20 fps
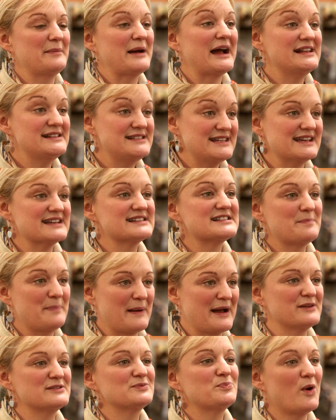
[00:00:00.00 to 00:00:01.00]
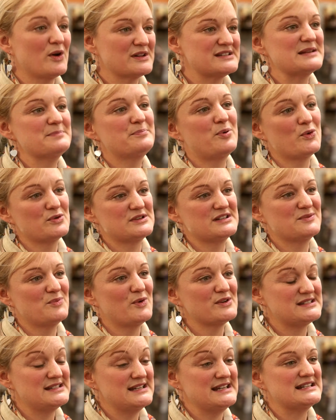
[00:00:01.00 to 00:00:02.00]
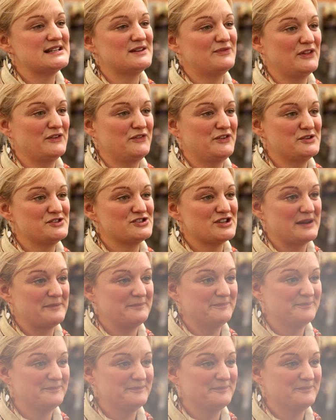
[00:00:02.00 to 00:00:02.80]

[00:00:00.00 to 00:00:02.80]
ideas about what's important and what's needed for the future.